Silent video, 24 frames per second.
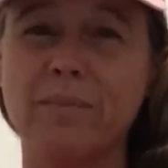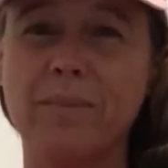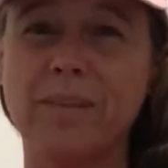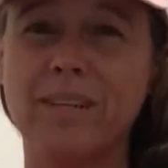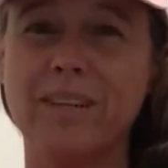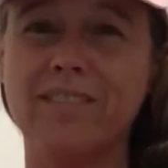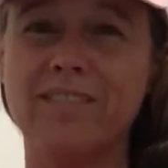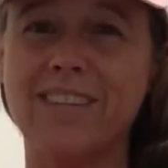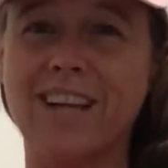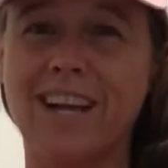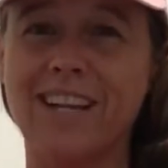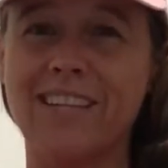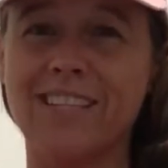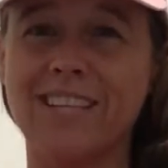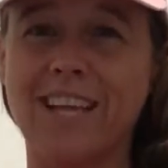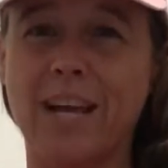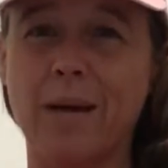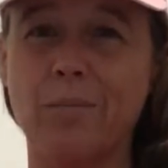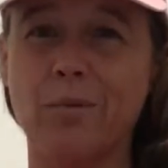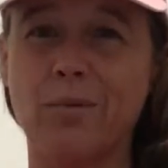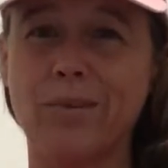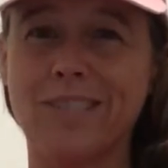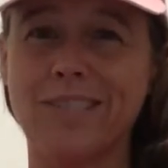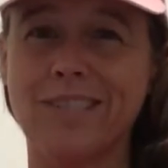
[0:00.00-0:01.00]
bit of Dallas
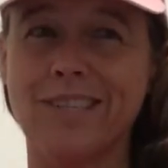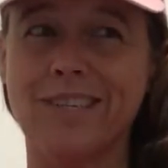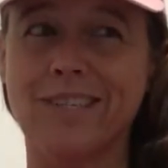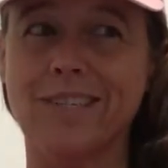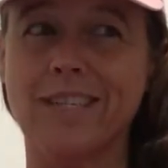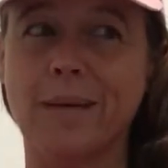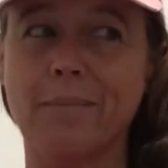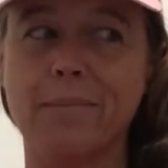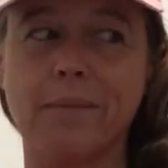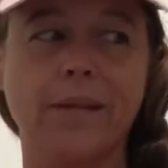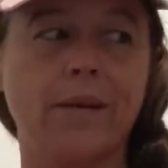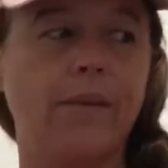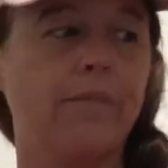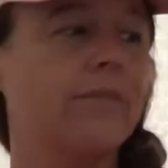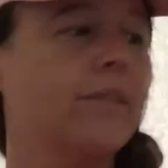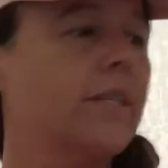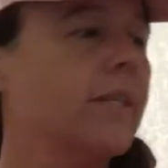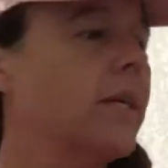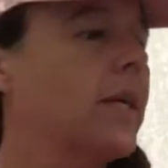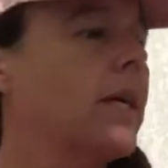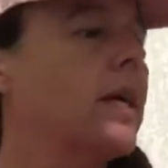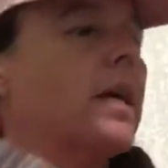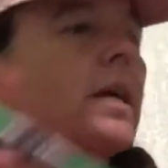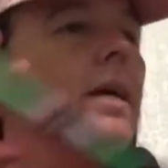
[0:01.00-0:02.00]
Cowboys duct tape left.
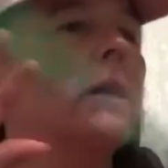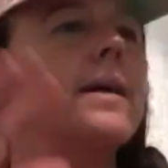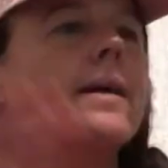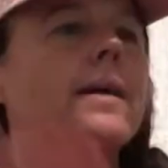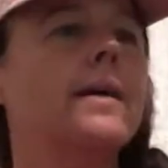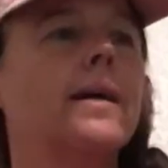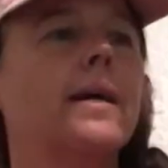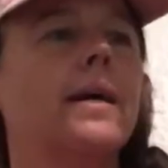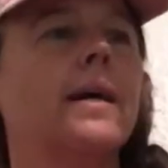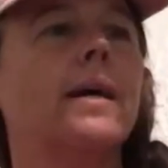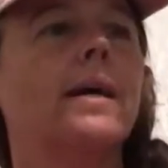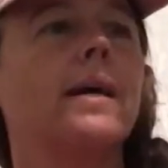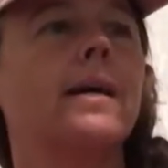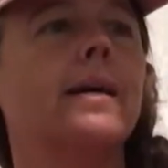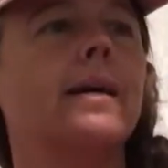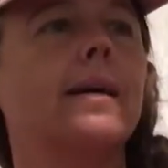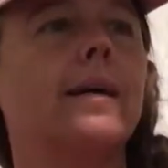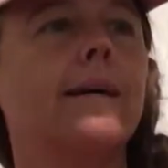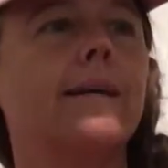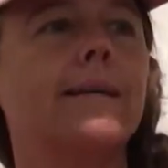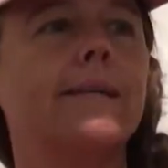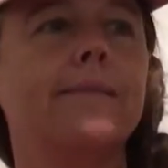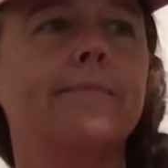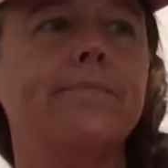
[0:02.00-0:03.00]

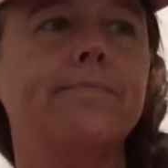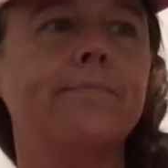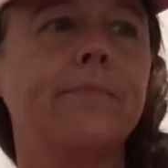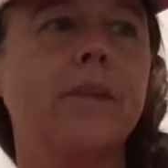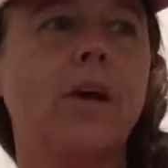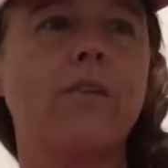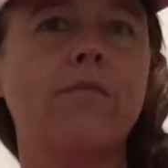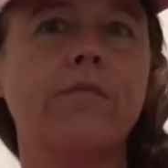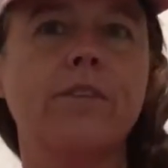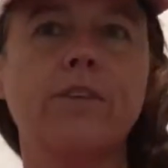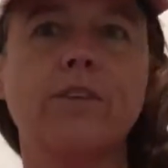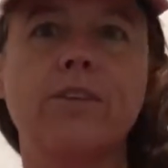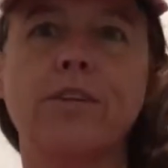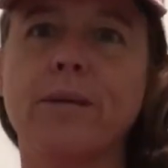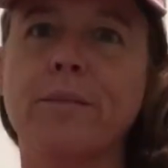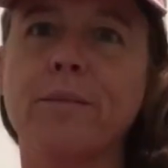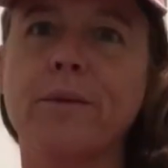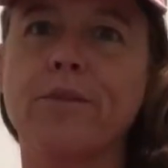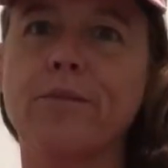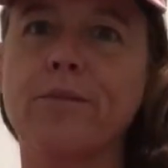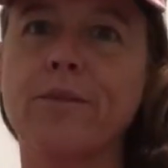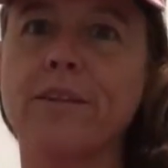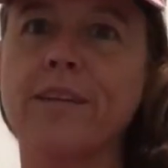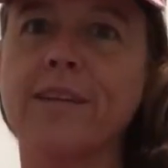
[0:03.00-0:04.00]
Hopefully it'll get
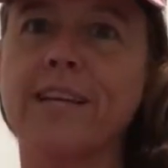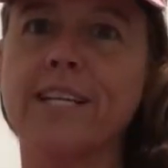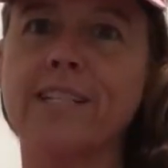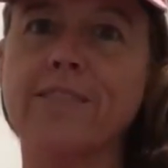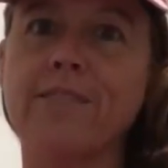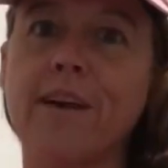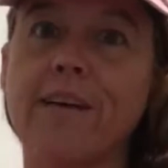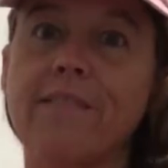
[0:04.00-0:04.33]
me through the next